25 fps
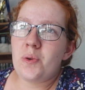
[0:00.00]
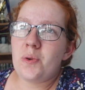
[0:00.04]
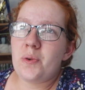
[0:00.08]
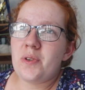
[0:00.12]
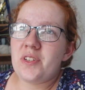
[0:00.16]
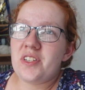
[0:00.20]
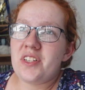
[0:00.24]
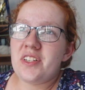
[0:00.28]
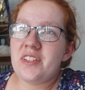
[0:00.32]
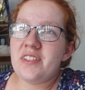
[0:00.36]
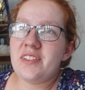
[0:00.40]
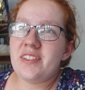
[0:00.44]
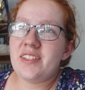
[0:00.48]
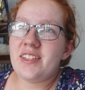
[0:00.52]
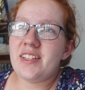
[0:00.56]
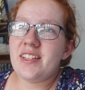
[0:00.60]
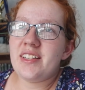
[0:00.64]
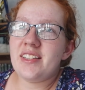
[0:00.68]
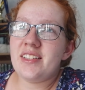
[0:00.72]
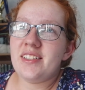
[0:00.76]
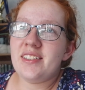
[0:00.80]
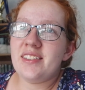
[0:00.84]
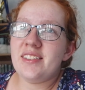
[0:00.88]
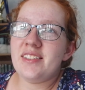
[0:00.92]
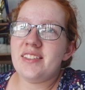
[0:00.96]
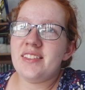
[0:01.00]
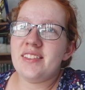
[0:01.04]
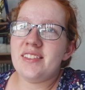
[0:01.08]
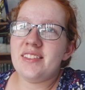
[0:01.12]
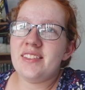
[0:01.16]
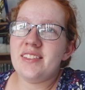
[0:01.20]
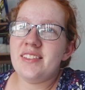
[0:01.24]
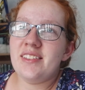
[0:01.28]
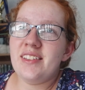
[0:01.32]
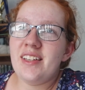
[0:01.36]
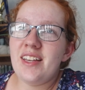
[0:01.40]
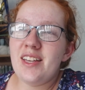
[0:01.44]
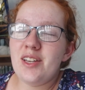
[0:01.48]
which is
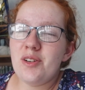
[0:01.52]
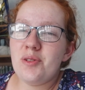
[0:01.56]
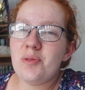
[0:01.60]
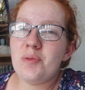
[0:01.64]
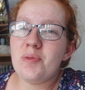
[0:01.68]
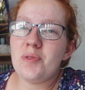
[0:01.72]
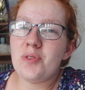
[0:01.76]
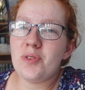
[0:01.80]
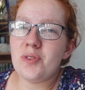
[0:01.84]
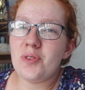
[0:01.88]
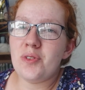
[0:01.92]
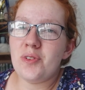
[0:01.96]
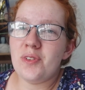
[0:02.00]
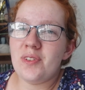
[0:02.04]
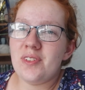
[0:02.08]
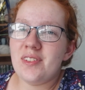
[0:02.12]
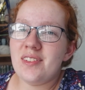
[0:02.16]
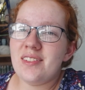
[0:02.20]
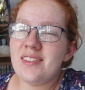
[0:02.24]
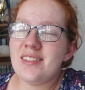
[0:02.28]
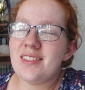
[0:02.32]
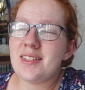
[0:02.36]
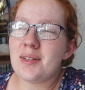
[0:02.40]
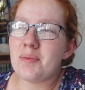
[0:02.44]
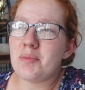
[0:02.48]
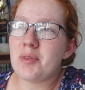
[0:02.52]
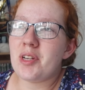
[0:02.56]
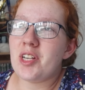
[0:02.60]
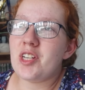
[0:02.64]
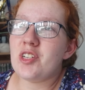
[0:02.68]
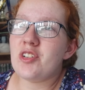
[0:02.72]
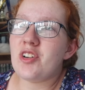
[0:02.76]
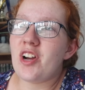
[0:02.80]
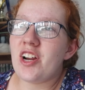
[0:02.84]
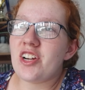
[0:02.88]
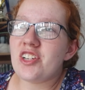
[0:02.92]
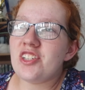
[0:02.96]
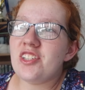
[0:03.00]
equal to some
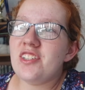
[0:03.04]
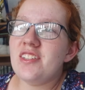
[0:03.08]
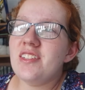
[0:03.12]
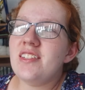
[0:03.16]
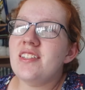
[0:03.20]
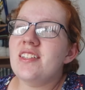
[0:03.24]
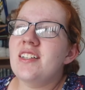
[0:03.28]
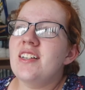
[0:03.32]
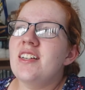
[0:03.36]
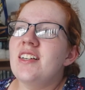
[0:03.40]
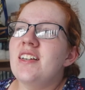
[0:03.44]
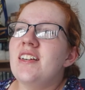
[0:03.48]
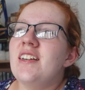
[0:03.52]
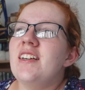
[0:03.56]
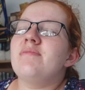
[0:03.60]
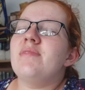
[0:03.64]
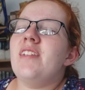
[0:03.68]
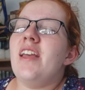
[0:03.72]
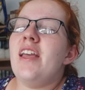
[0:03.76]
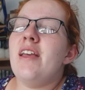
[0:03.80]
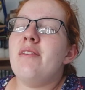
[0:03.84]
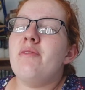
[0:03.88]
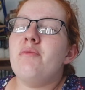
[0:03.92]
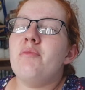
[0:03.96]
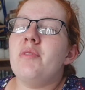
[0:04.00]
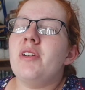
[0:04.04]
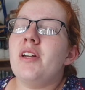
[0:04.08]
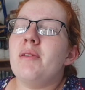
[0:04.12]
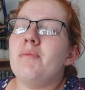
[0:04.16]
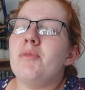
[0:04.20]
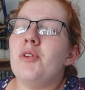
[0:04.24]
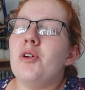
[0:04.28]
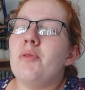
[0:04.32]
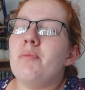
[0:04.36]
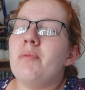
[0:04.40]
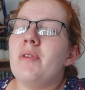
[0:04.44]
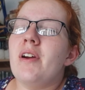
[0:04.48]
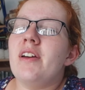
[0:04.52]
contractions. Even when I'm
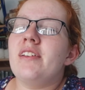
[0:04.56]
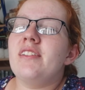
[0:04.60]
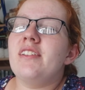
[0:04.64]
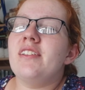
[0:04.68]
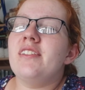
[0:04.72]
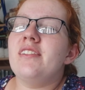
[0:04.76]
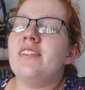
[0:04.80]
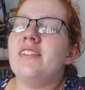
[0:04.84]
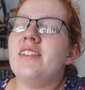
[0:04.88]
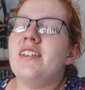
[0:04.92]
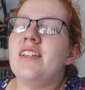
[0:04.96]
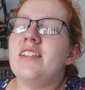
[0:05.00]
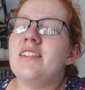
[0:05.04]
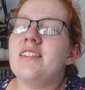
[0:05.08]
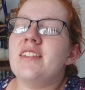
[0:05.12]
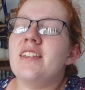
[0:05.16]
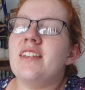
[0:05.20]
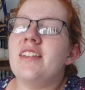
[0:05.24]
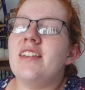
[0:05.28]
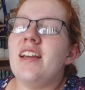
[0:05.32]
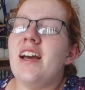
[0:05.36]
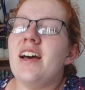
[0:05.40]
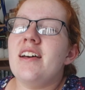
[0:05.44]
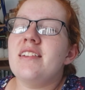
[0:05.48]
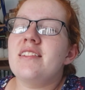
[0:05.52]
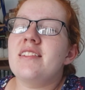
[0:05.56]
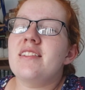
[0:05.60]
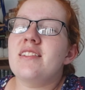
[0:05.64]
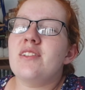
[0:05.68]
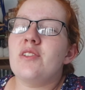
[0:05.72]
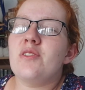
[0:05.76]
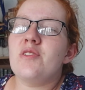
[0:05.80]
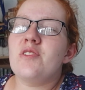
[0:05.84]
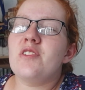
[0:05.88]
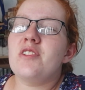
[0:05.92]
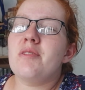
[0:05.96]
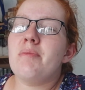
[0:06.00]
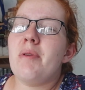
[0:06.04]
not pregnant, it's a gas
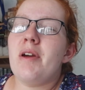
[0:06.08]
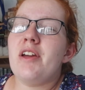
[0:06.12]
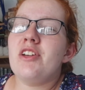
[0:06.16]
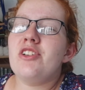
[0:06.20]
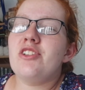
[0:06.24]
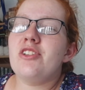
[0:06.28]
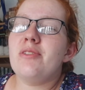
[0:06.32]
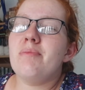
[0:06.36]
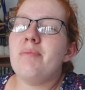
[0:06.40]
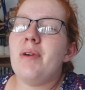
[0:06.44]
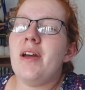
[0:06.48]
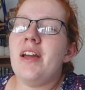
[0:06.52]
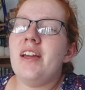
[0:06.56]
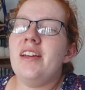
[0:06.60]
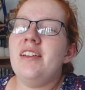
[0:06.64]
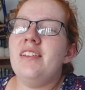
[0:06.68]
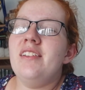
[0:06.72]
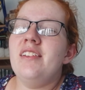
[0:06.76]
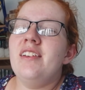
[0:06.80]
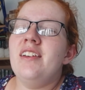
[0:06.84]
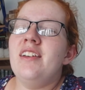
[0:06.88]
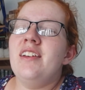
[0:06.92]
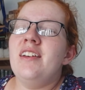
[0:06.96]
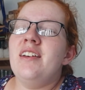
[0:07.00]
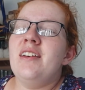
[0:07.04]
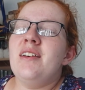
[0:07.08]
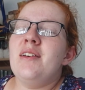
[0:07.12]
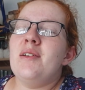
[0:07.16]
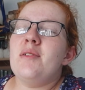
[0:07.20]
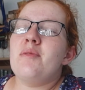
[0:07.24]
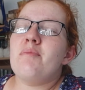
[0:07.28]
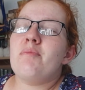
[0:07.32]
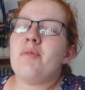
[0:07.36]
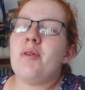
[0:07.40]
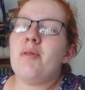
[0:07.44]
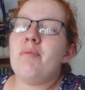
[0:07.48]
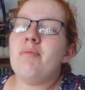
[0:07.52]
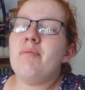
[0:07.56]
constipation pain.
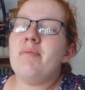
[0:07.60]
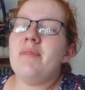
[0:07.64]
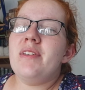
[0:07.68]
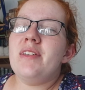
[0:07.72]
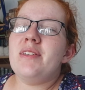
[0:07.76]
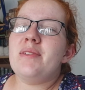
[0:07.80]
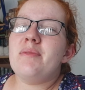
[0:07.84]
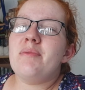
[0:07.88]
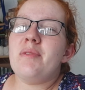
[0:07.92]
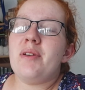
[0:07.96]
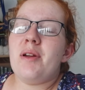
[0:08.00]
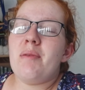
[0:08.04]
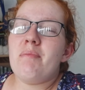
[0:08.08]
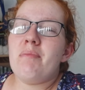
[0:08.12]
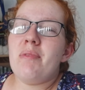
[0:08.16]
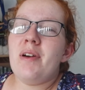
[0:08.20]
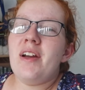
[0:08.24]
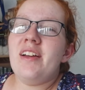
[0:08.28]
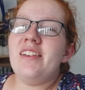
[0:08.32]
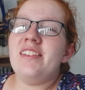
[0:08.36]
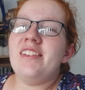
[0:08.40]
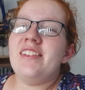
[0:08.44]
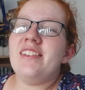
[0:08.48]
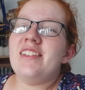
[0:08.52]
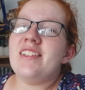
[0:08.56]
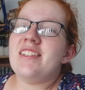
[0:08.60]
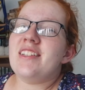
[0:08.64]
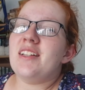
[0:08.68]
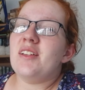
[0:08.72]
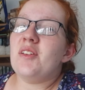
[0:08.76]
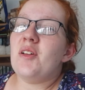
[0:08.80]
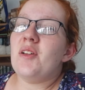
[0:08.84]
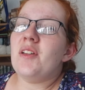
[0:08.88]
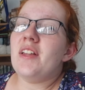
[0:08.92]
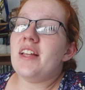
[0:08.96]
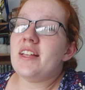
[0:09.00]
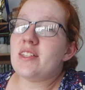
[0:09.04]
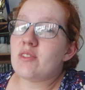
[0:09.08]
Problem is when I'm pregnant there's a
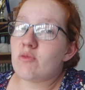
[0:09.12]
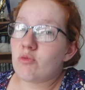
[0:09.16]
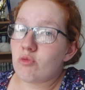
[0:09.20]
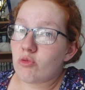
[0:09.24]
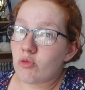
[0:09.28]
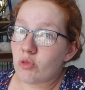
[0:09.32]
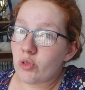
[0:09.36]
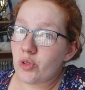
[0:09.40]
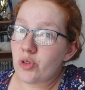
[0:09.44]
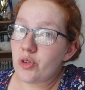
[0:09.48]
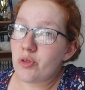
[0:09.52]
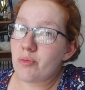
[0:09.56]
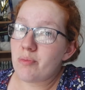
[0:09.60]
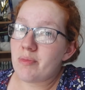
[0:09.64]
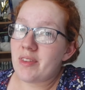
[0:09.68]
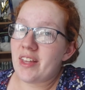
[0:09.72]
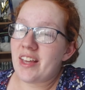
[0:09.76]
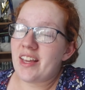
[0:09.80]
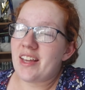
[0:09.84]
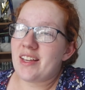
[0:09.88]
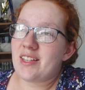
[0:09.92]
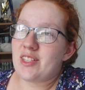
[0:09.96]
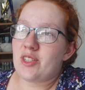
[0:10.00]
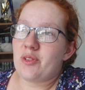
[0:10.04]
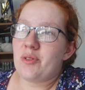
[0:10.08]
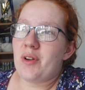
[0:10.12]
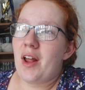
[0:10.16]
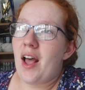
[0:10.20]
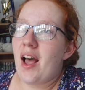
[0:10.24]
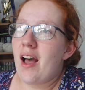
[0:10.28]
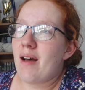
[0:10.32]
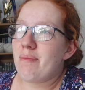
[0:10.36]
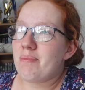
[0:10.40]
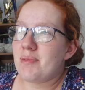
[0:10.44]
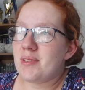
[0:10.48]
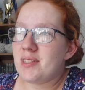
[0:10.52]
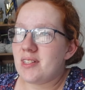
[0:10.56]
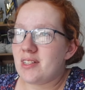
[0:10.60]
lot less room there so it
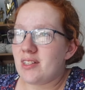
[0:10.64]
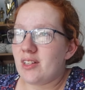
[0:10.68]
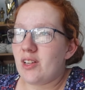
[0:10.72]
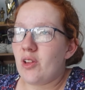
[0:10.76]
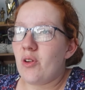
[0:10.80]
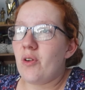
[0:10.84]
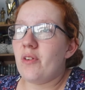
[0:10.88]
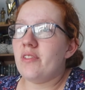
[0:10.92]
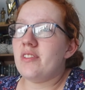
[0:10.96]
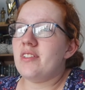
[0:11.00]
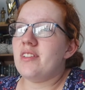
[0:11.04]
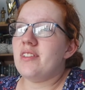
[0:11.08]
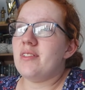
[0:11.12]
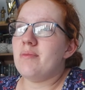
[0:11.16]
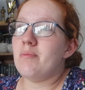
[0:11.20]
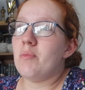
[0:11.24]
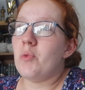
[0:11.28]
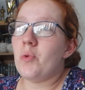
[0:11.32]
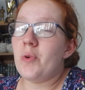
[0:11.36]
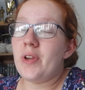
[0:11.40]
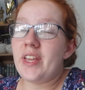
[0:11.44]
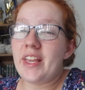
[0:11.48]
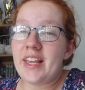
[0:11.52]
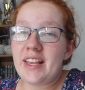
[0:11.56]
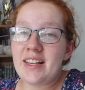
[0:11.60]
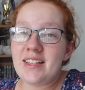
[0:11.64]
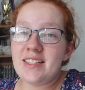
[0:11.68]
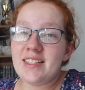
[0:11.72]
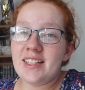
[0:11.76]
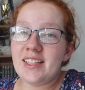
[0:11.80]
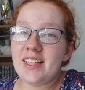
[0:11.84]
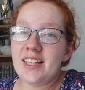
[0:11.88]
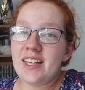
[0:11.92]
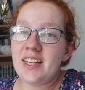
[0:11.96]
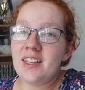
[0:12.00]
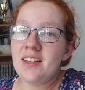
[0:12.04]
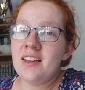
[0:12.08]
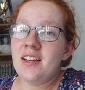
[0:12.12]
happens a lot more
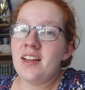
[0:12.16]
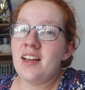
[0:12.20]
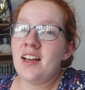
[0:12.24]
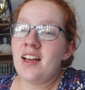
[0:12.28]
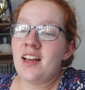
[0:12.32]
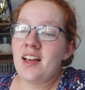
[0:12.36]
easily.